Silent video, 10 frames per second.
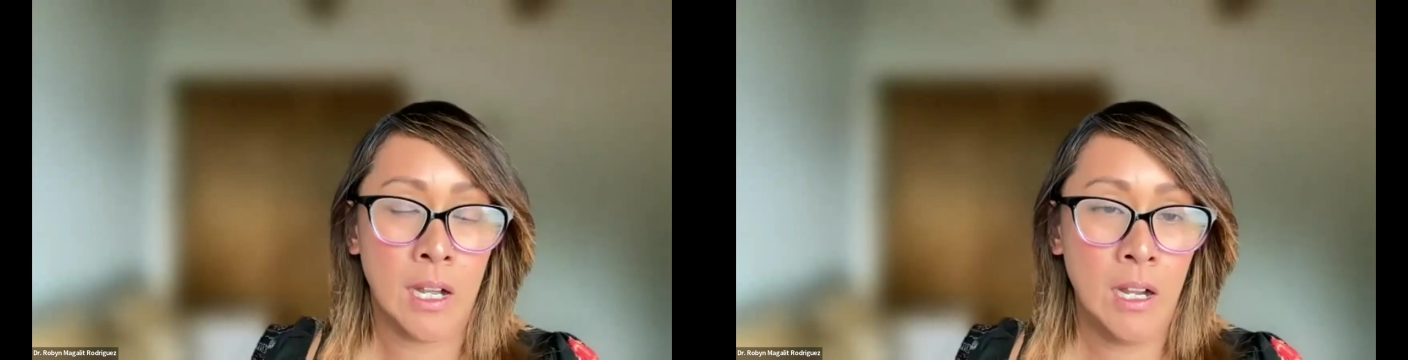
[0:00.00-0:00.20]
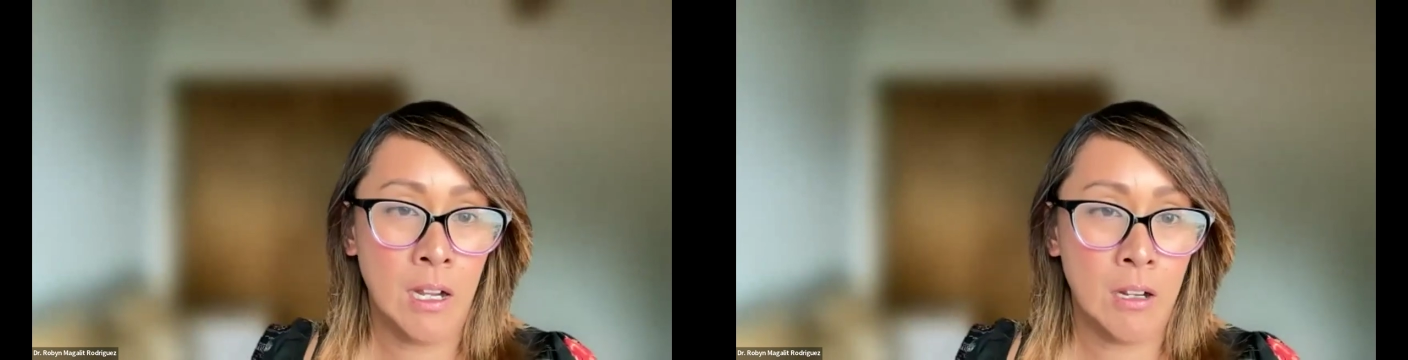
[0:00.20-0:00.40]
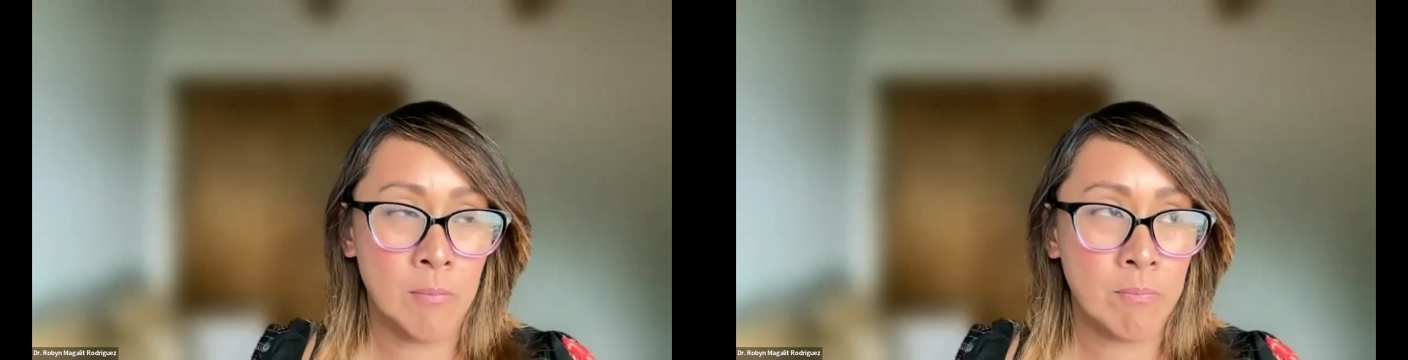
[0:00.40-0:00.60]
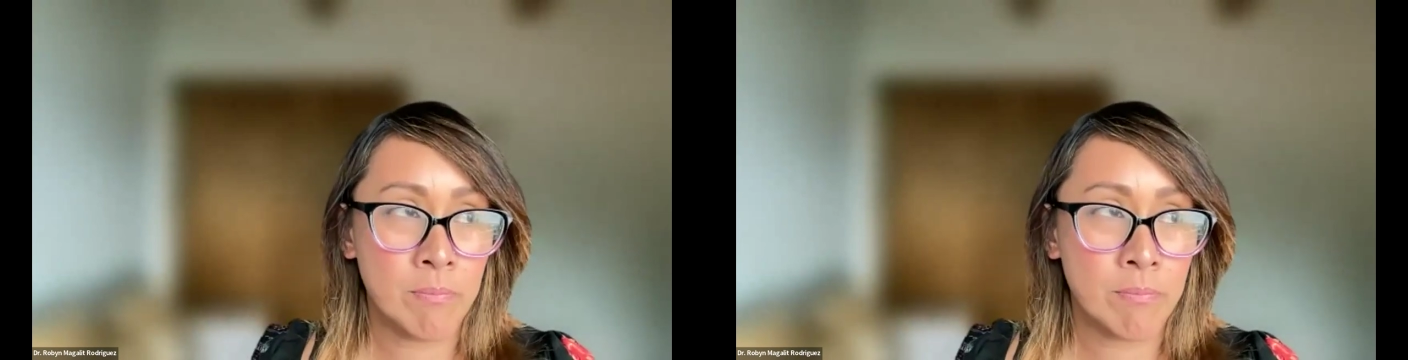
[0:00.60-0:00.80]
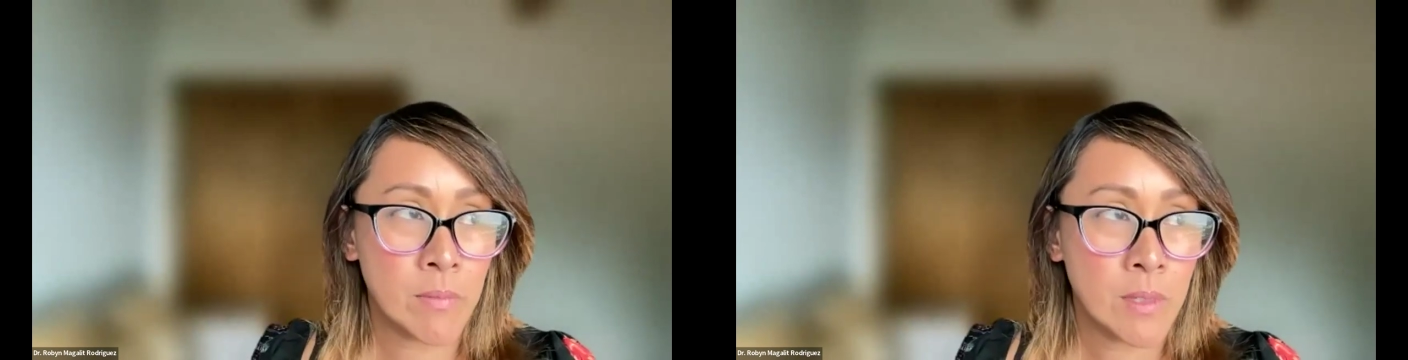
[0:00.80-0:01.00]

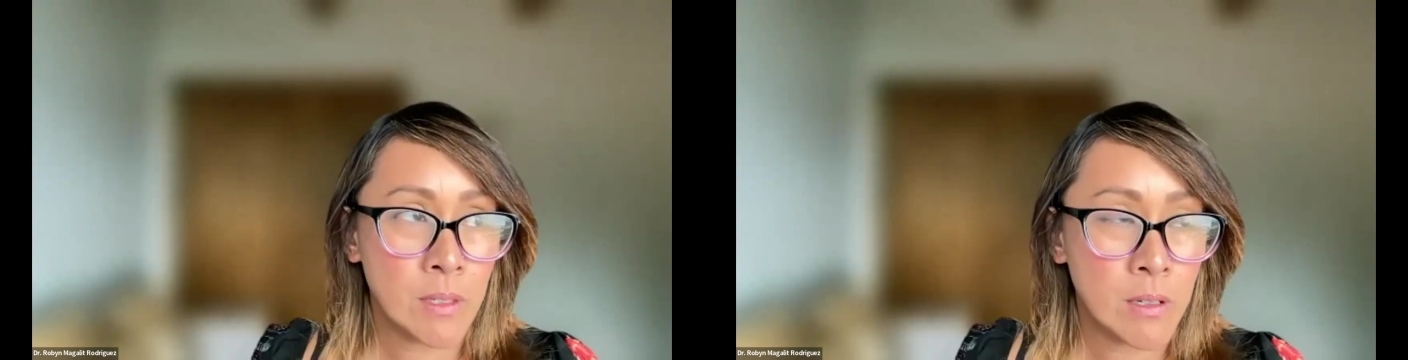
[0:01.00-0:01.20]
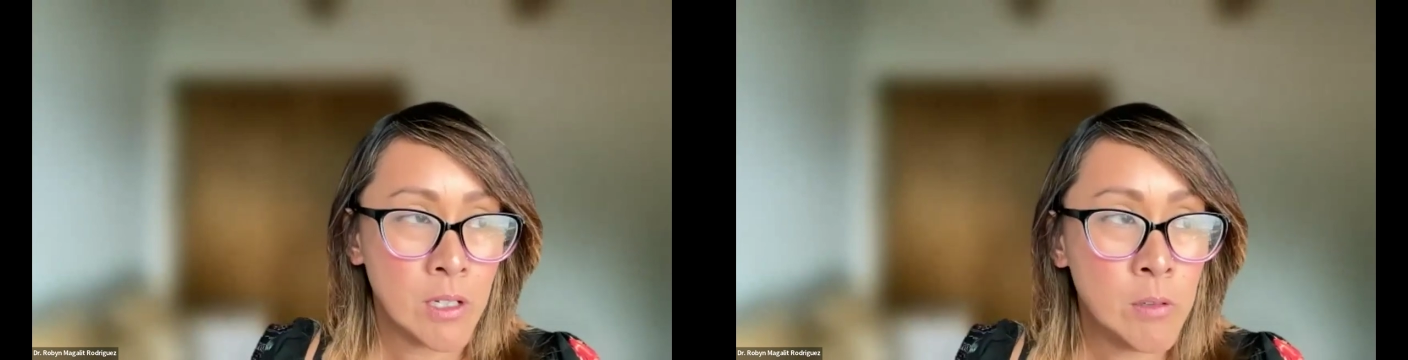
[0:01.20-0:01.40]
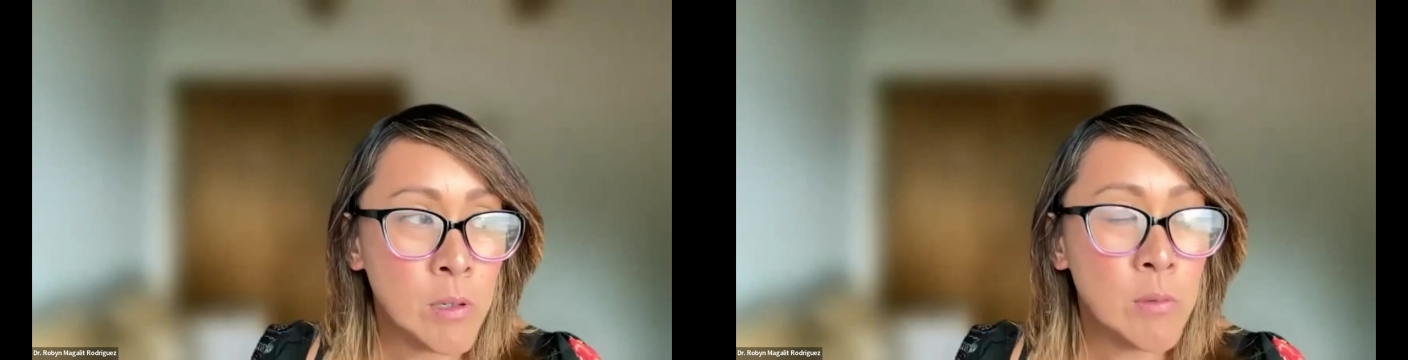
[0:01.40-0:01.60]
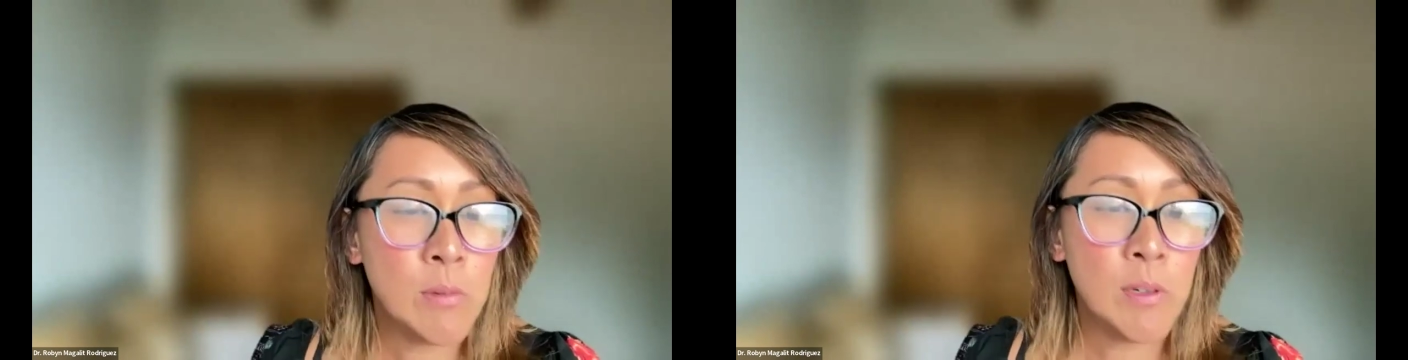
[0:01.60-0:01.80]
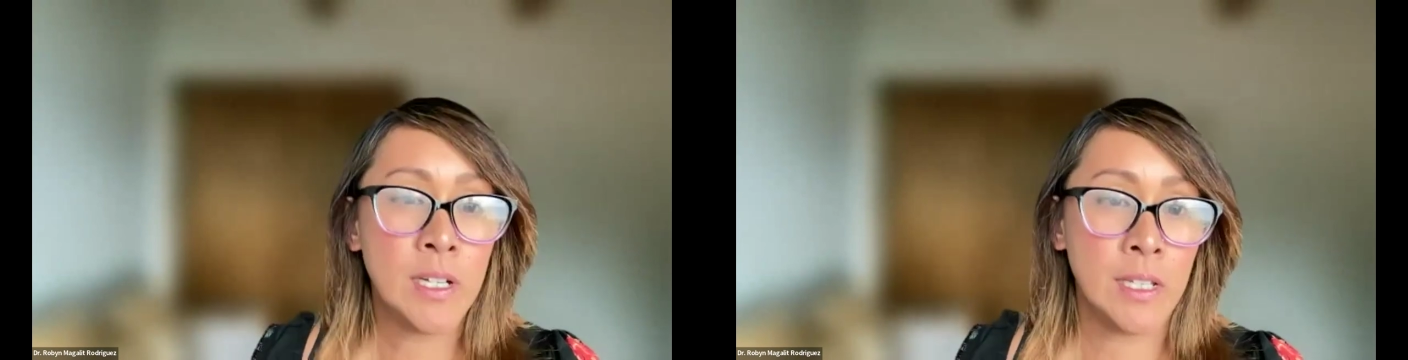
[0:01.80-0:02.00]
you were
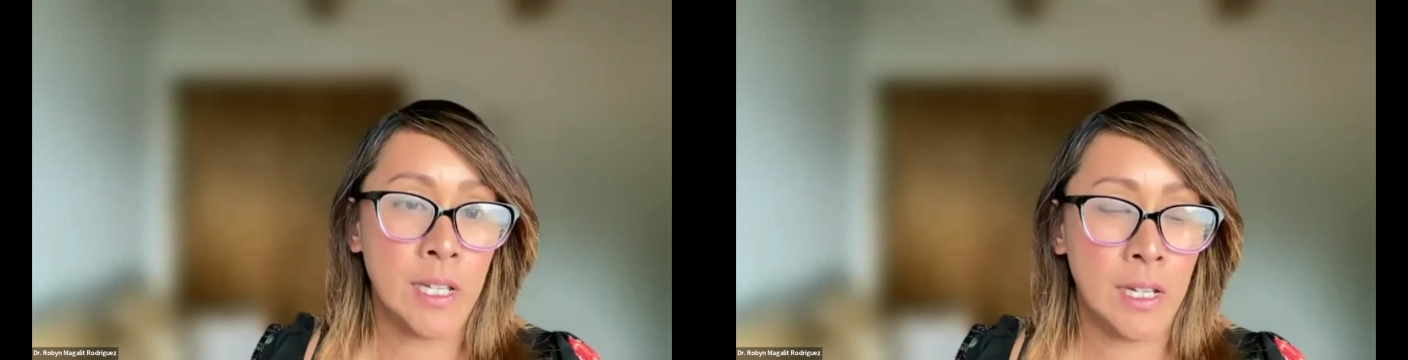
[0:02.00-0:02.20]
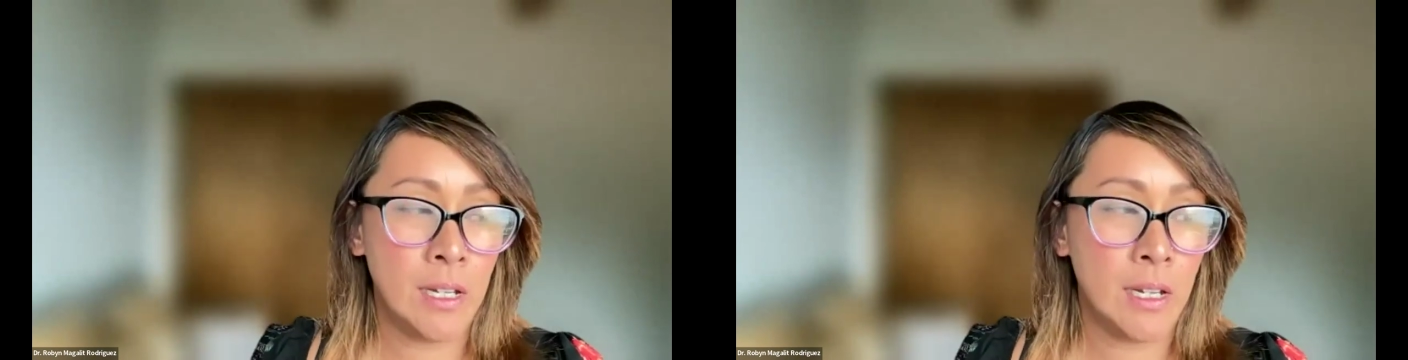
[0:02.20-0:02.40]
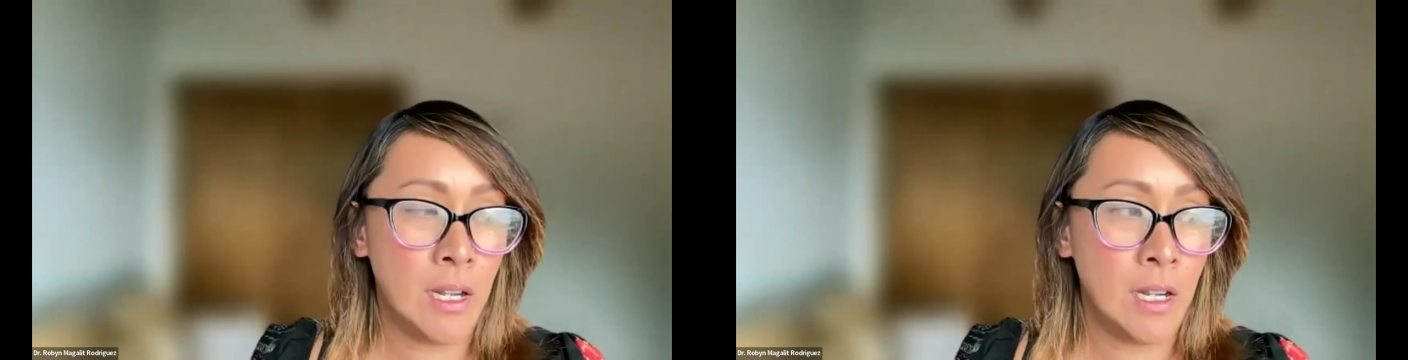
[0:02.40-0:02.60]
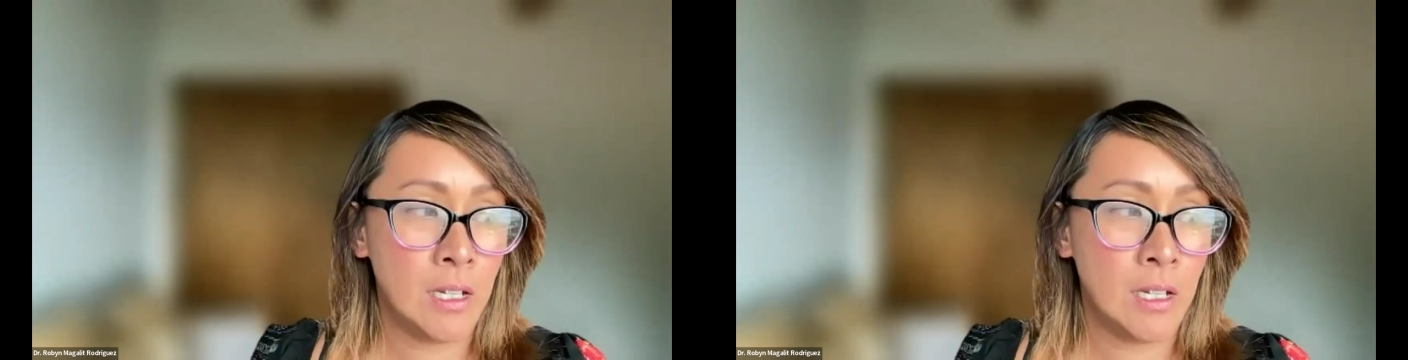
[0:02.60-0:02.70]
really